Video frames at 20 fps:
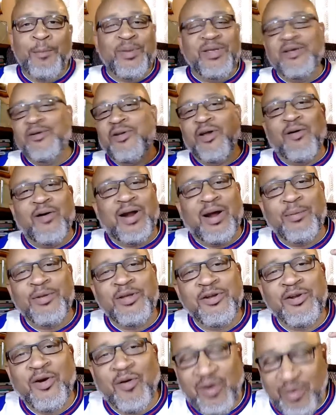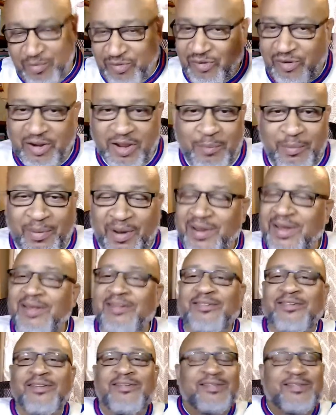But you know what I'm talking about. It's